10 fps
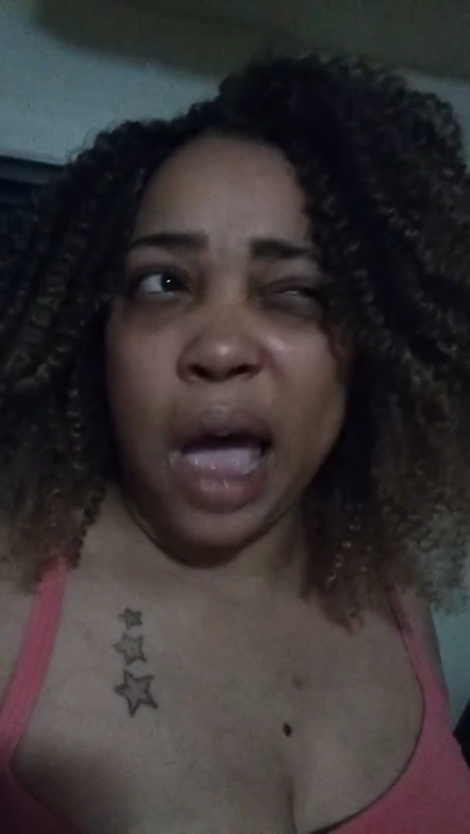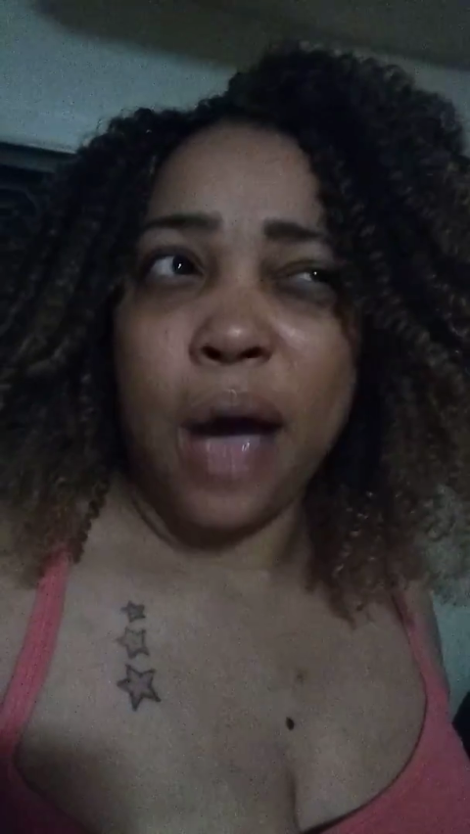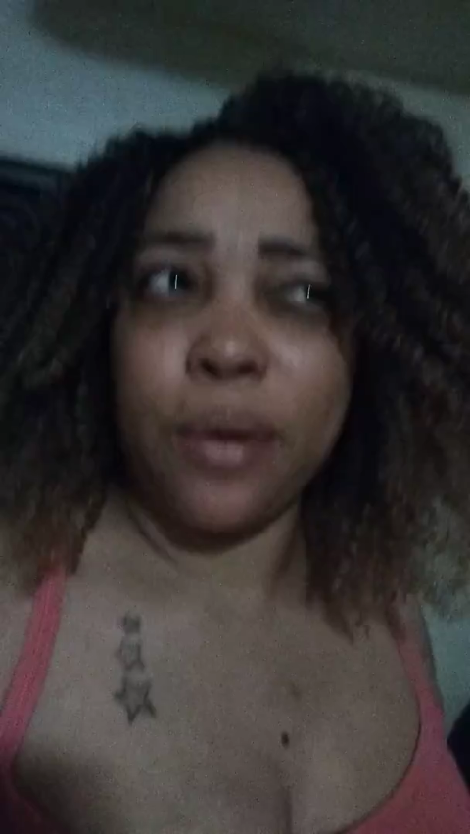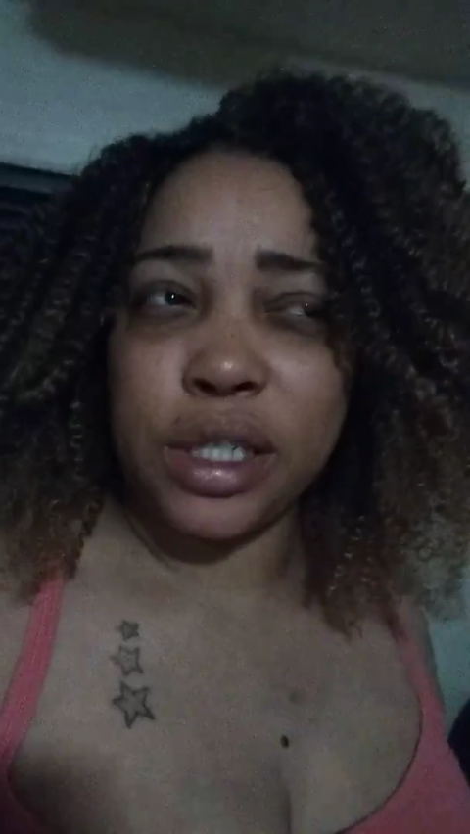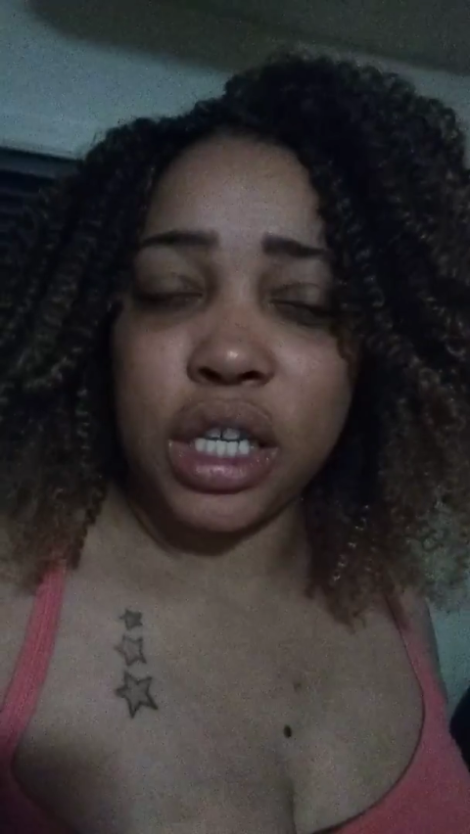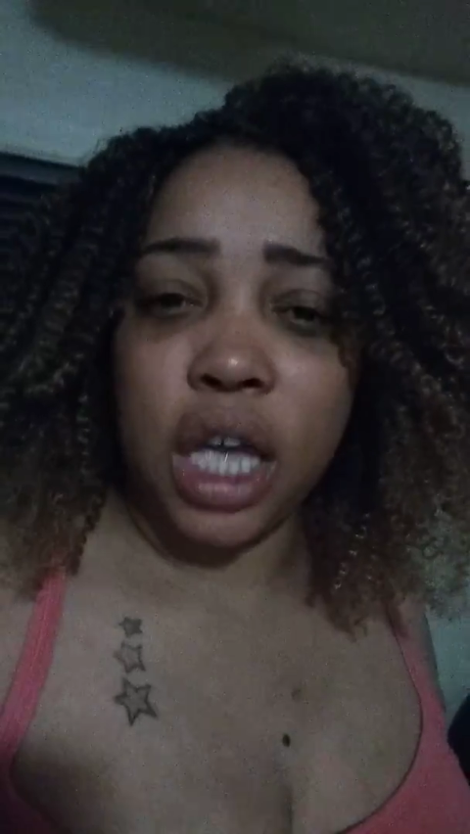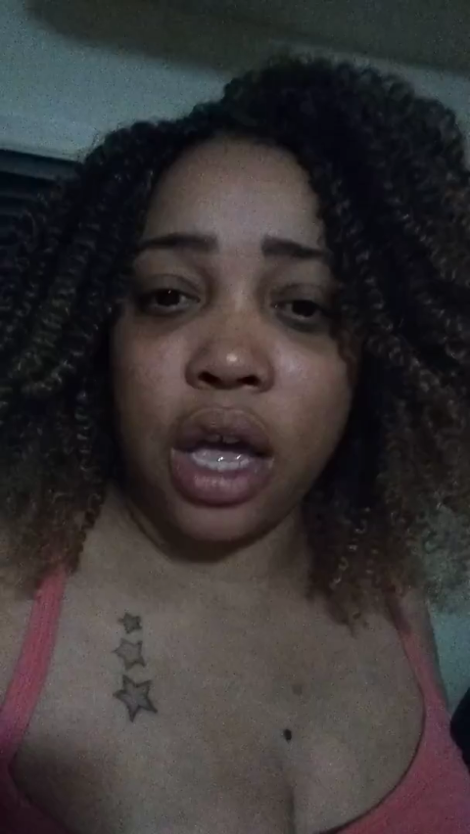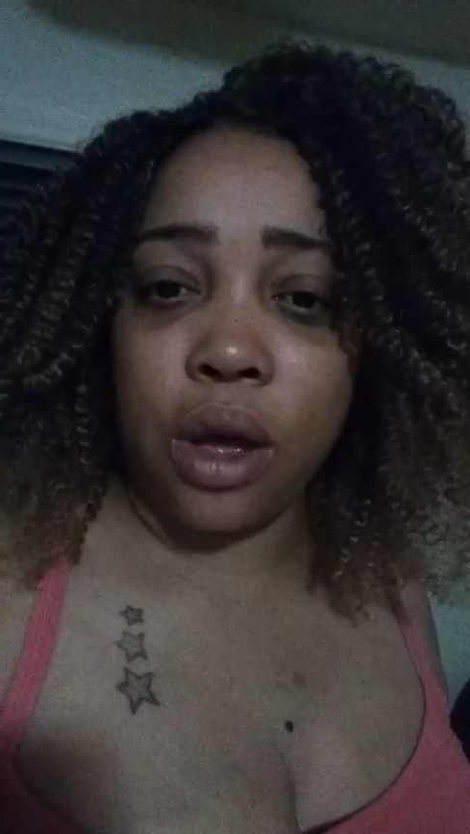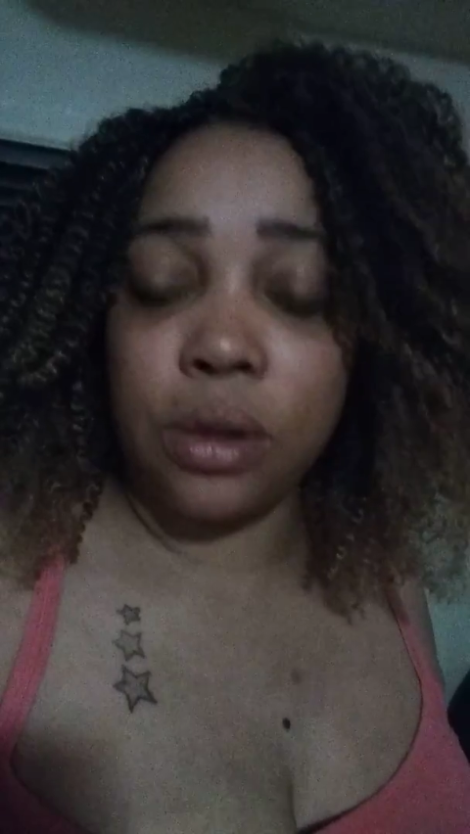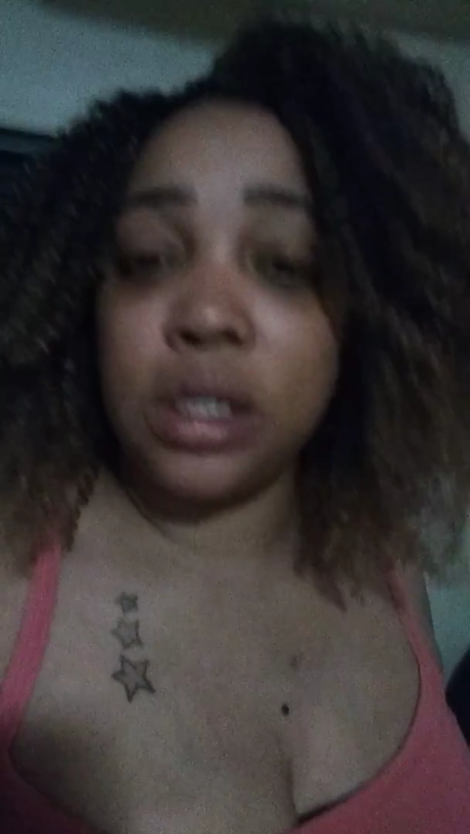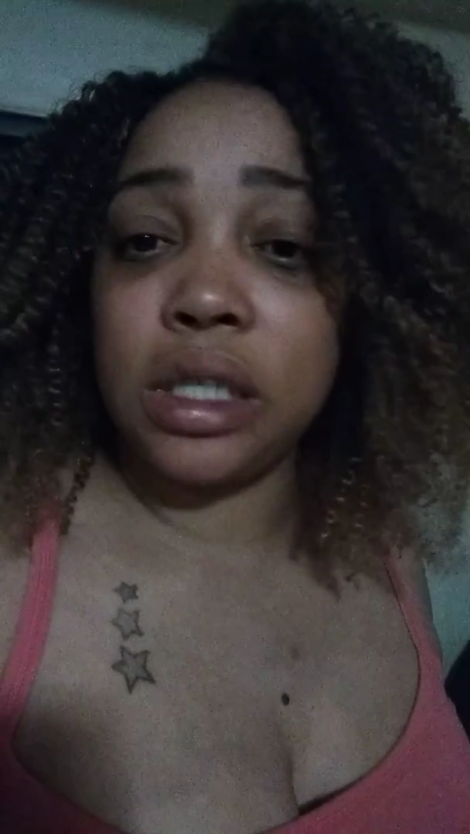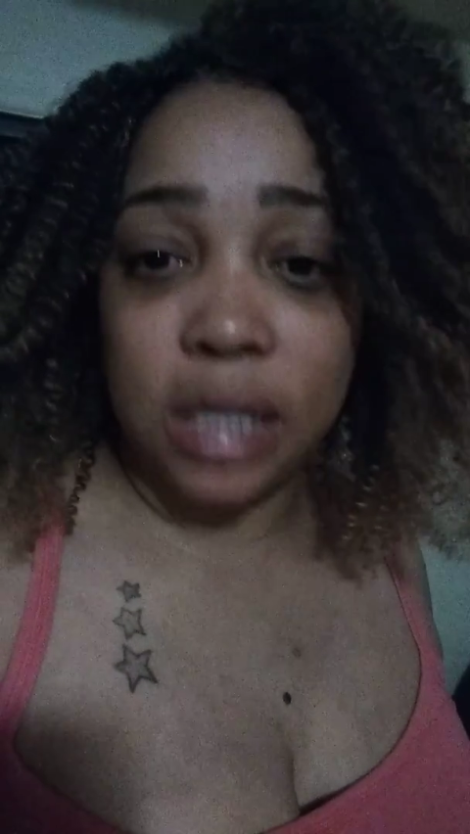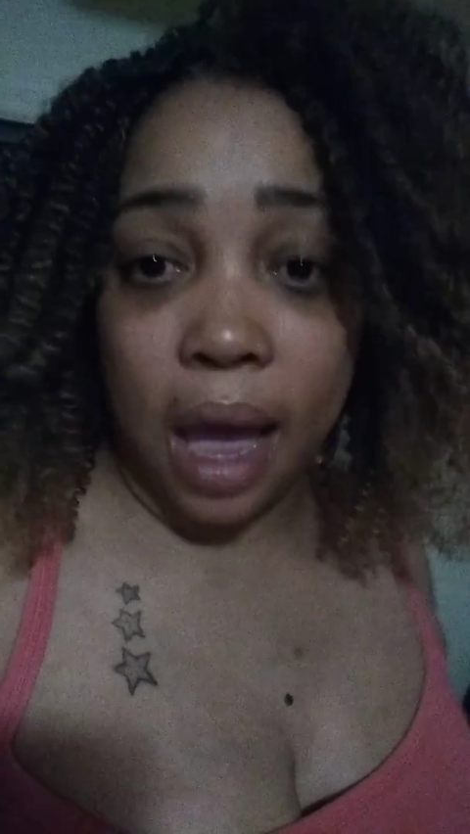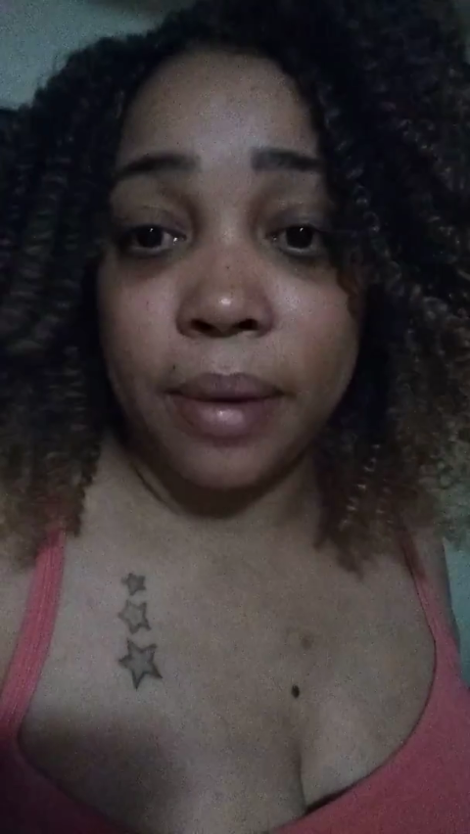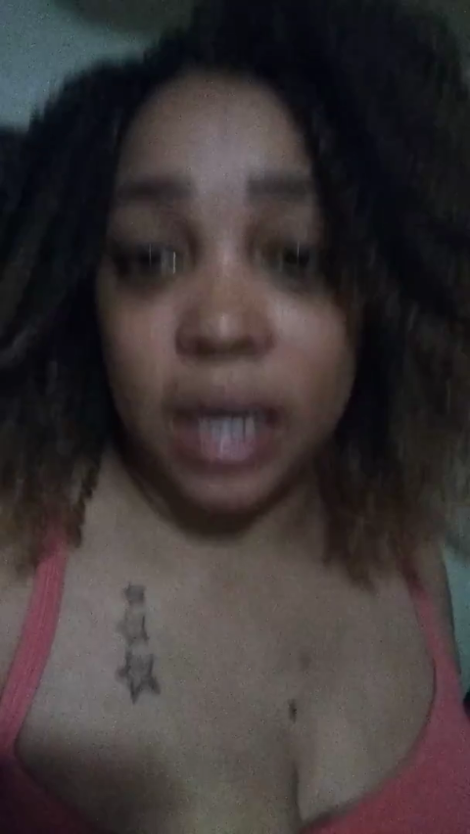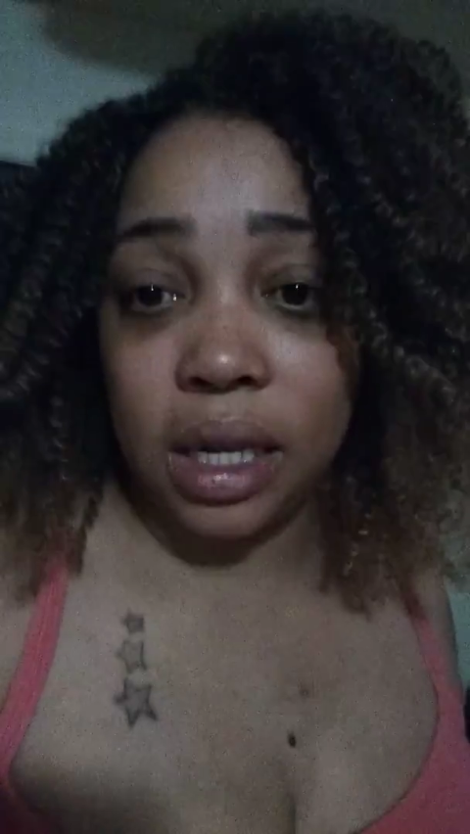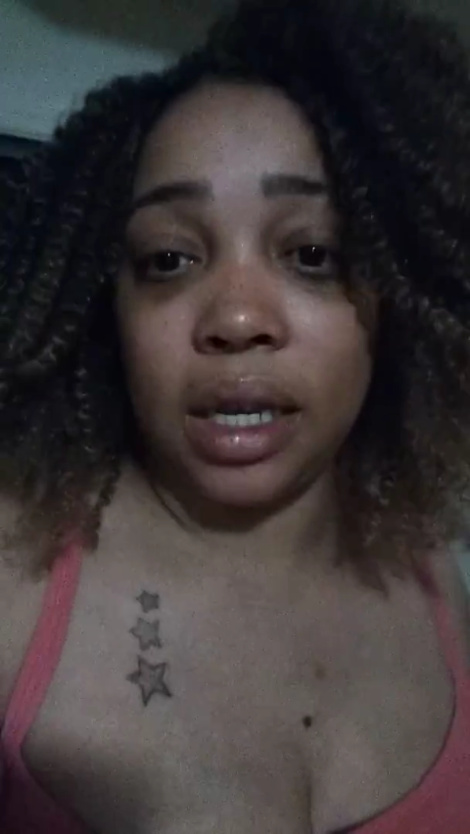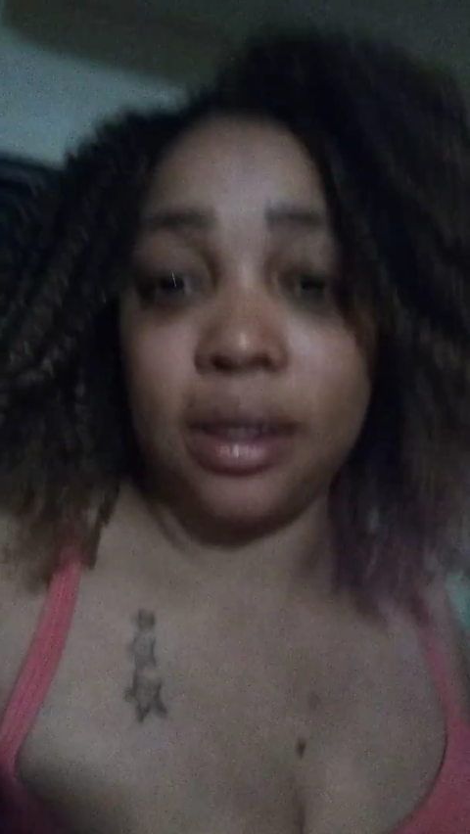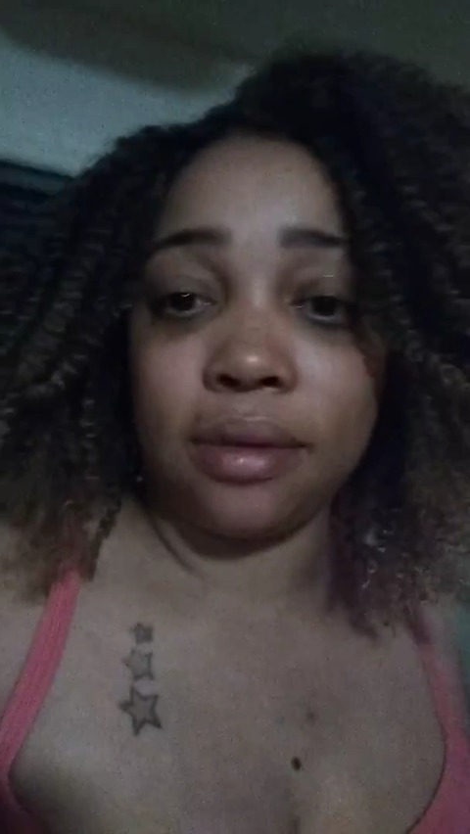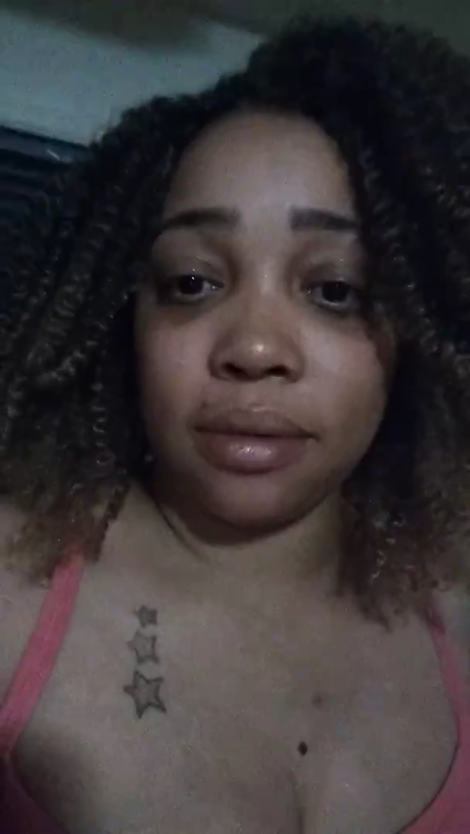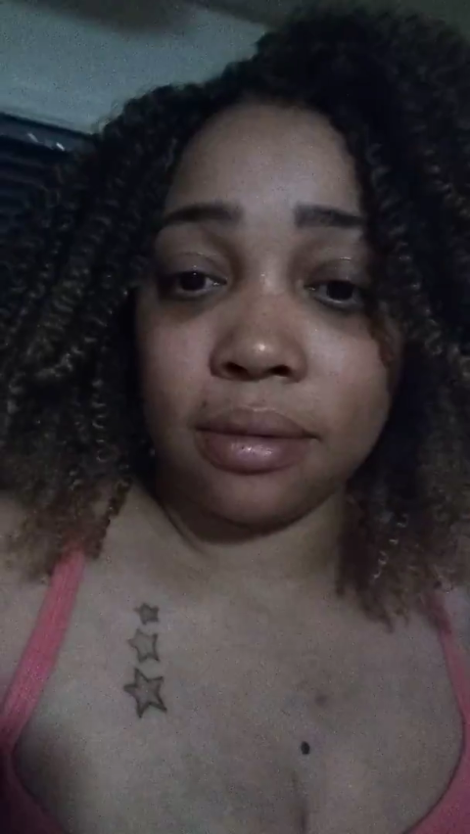hours ago. She stopped eating.